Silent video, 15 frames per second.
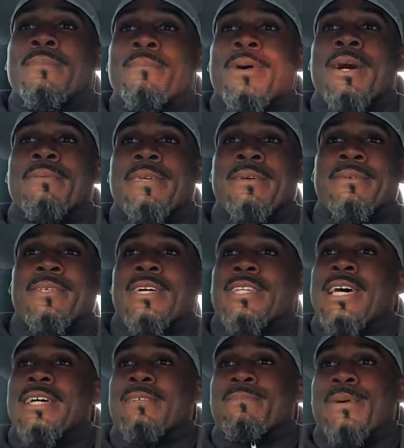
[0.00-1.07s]
pumpkin,
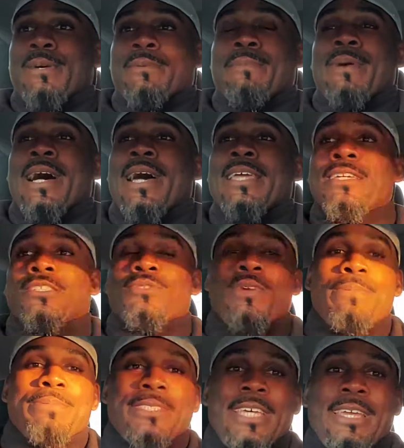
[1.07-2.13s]
not pumpkin pie, I eat
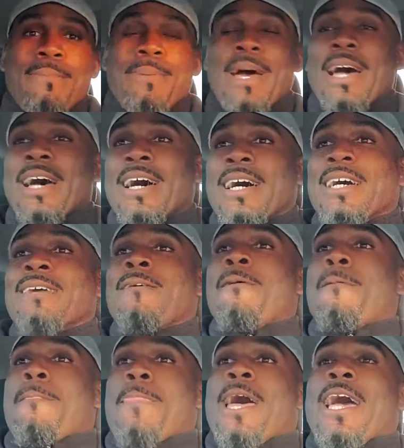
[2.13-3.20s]
sweet potato pie,
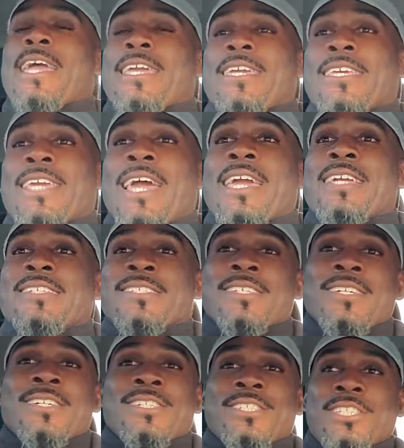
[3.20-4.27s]
I eat cakes,
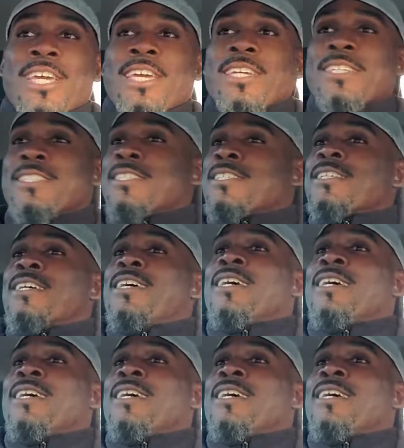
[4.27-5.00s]
shakes,